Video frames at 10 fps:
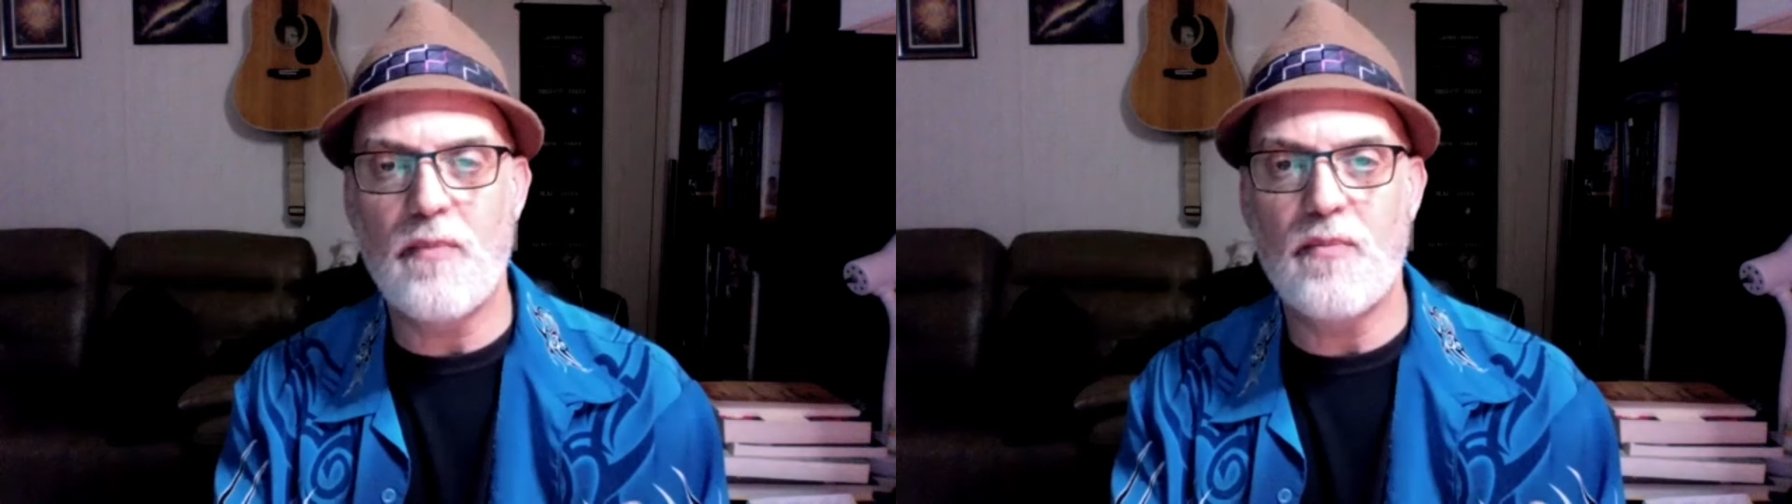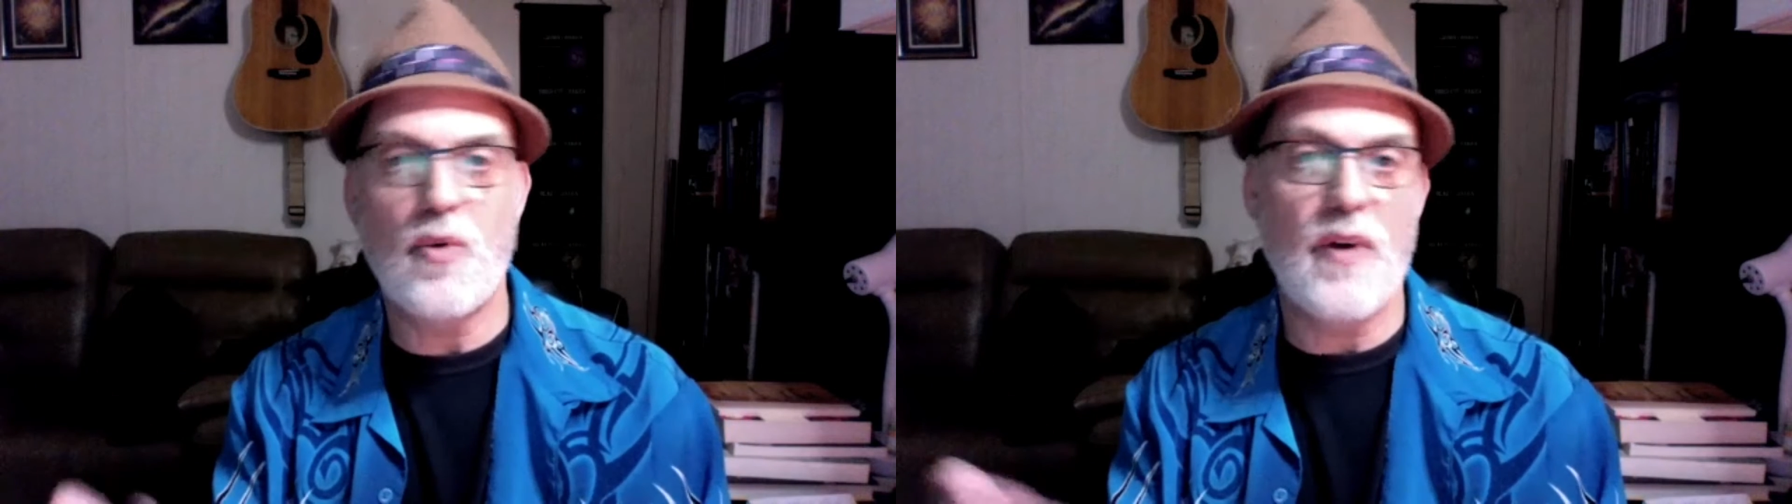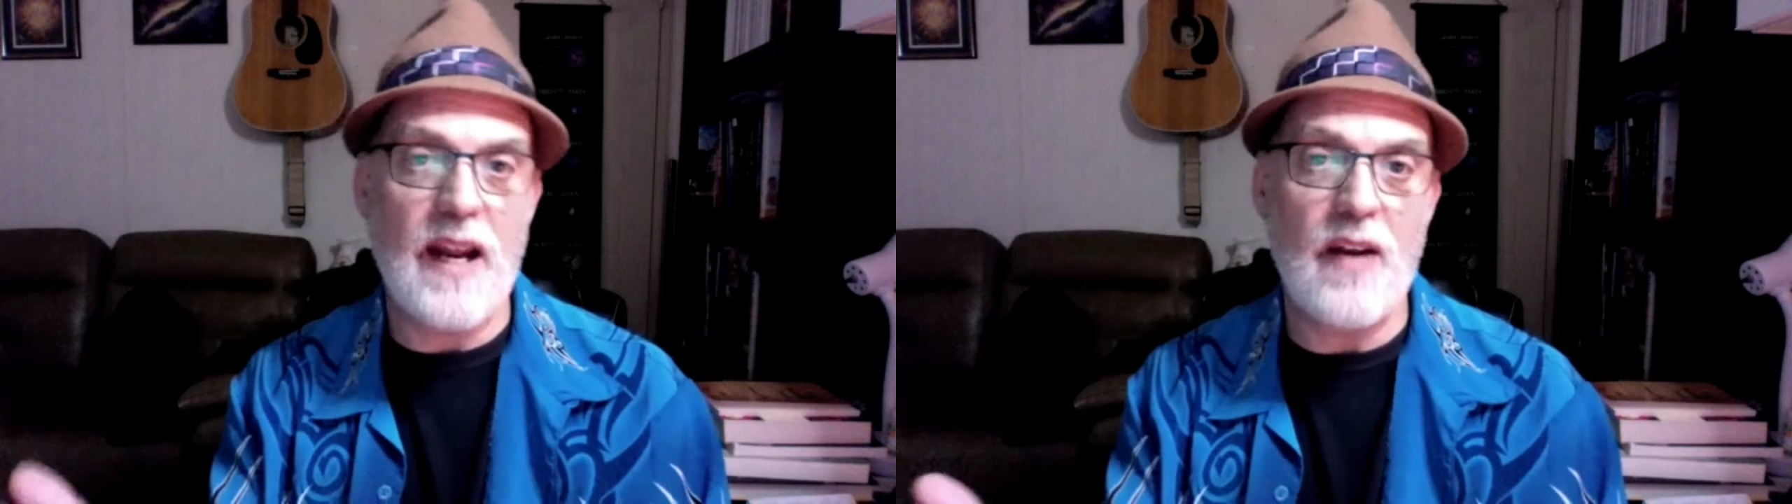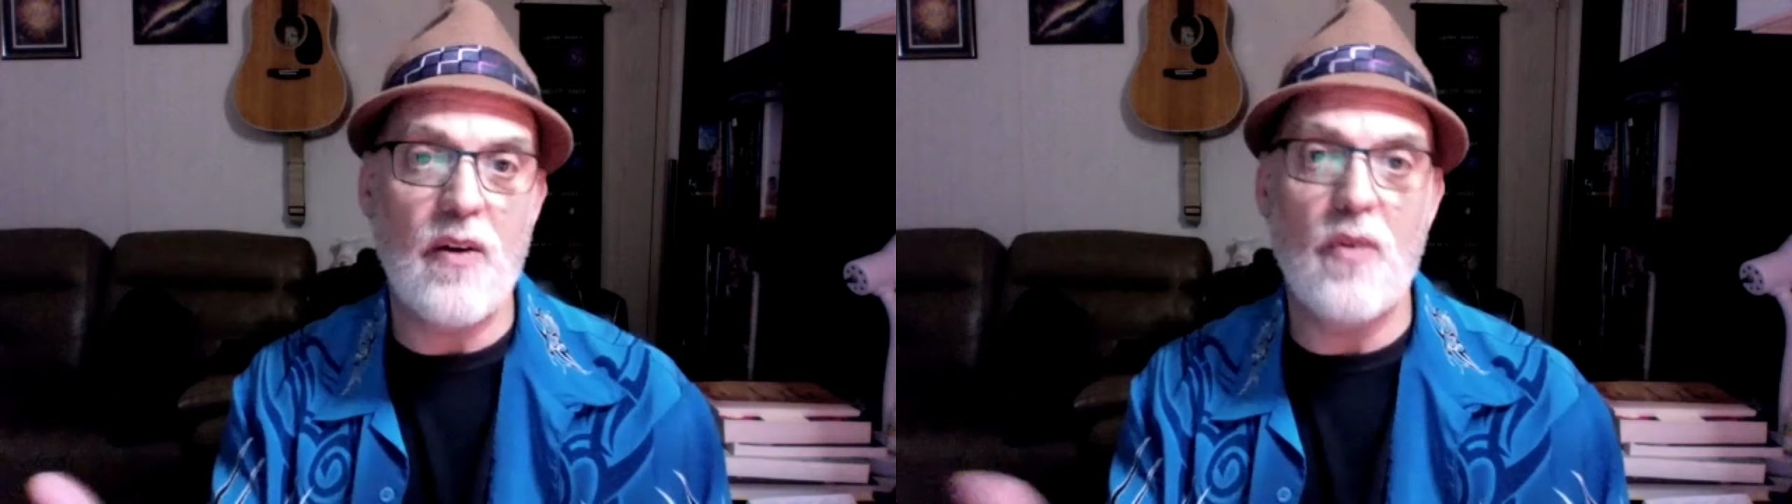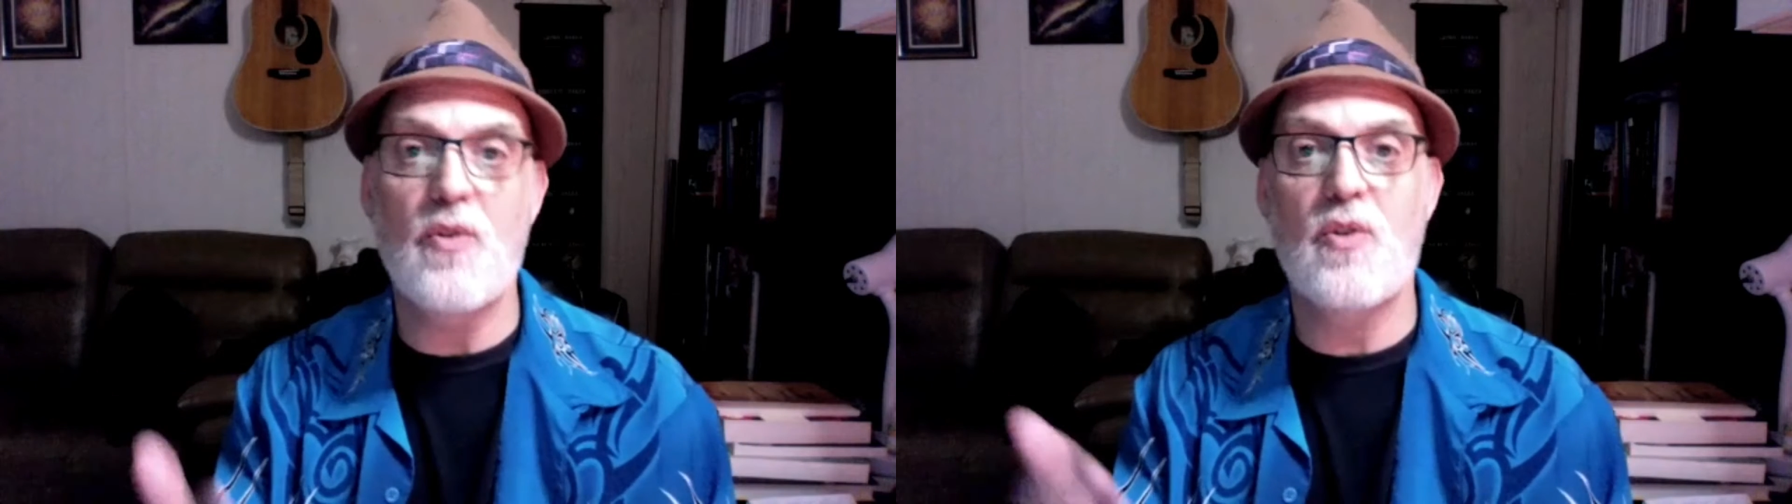
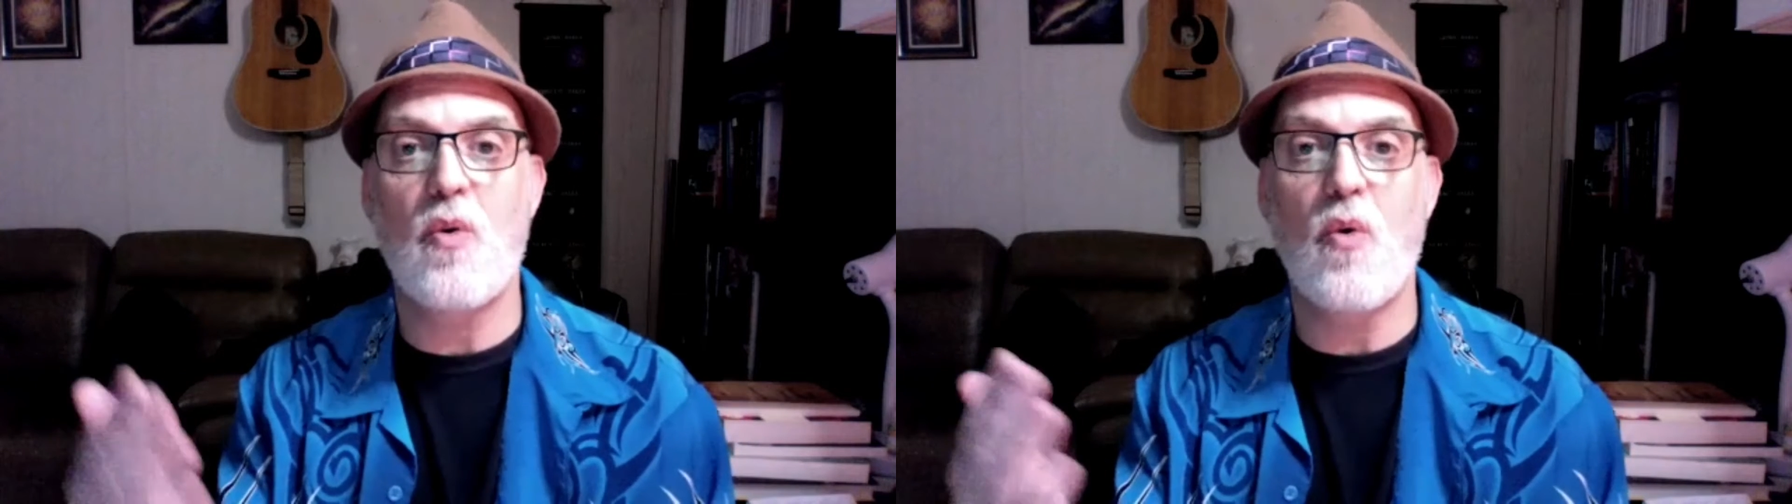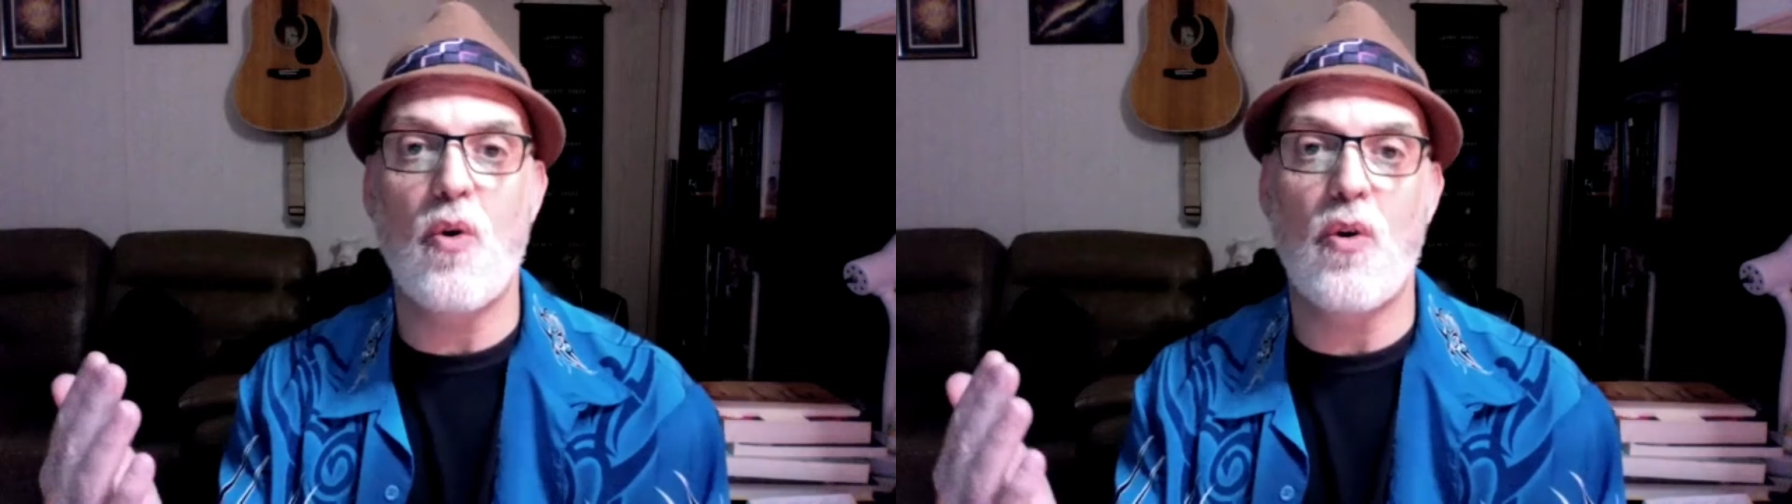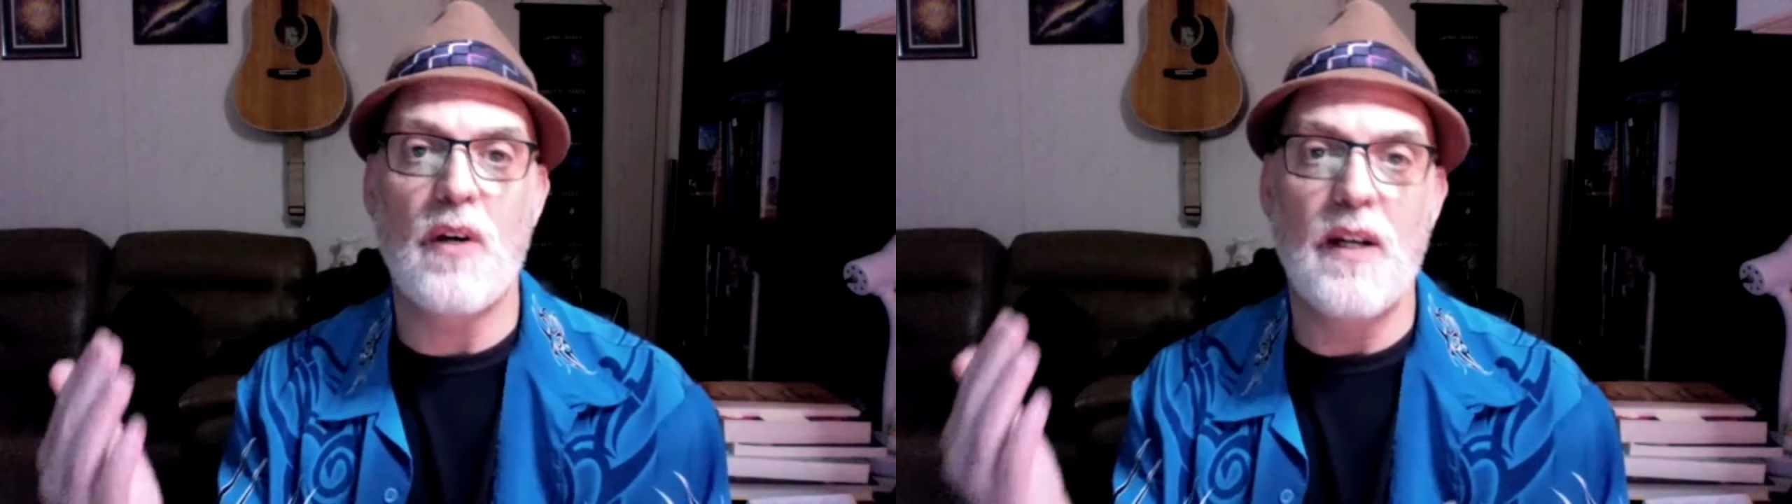tornadoes or